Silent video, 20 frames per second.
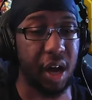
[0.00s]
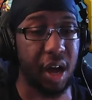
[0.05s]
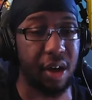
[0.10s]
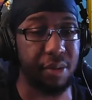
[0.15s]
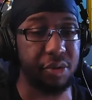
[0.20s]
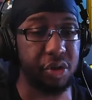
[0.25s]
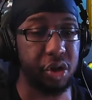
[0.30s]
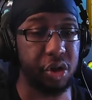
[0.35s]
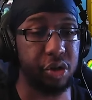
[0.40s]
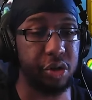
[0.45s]

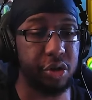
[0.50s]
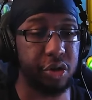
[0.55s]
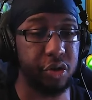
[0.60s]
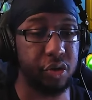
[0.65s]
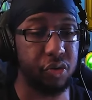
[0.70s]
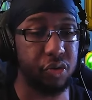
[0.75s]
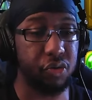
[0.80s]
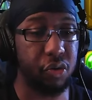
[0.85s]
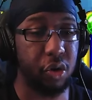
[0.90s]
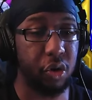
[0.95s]
option to
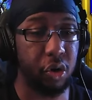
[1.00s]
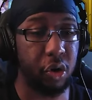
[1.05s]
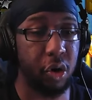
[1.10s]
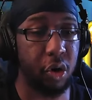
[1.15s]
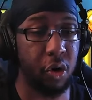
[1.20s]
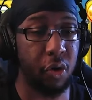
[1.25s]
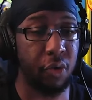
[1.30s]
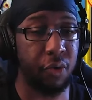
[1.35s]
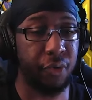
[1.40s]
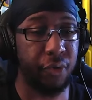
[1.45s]

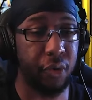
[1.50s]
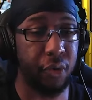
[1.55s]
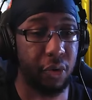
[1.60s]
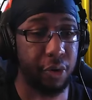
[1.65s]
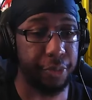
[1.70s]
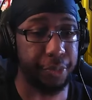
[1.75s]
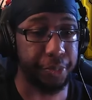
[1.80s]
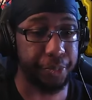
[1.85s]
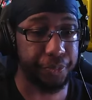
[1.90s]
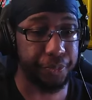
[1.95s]
go for.
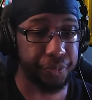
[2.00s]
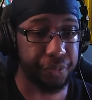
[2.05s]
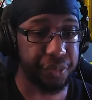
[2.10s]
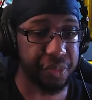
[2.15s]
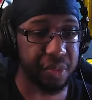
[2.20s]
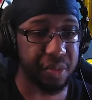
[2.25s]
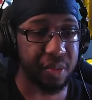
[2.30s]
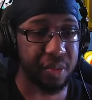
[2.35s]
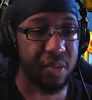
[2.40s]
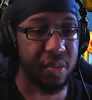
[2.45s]

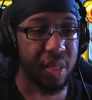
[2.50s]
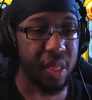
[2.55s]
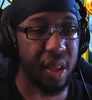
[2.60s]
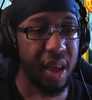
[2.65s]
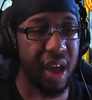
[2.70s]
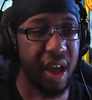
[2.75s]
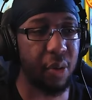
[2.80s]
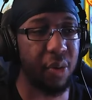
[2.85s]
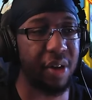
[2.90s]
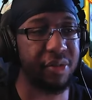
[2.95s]

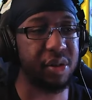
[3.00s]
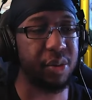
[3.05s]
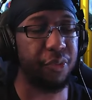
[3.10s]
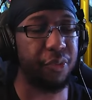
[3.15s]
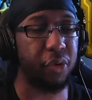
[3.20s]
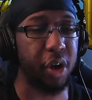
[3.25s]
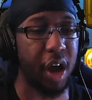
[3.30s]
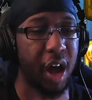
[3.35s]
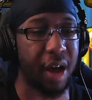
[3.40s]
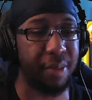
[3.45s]
And we have some
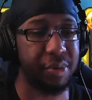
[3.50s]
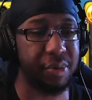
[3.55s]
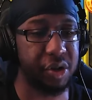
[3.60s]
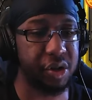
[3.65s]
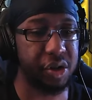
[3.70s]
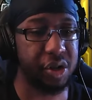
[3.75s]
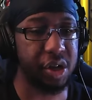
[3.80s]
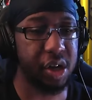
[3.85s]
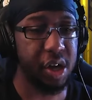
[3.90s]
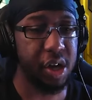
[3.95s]
free
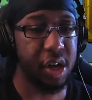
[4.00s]
options